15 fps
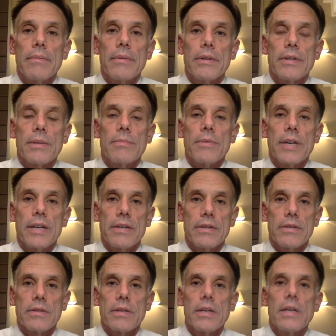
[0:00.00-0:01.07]
in some
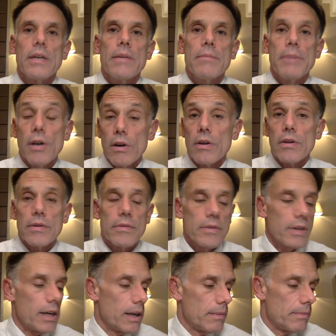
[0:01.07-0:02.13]
cases, be hurt
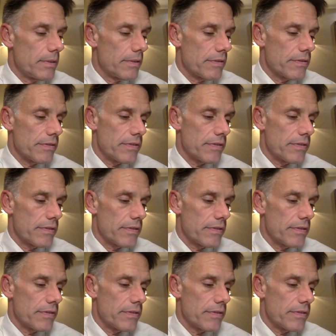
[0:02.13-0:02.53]
if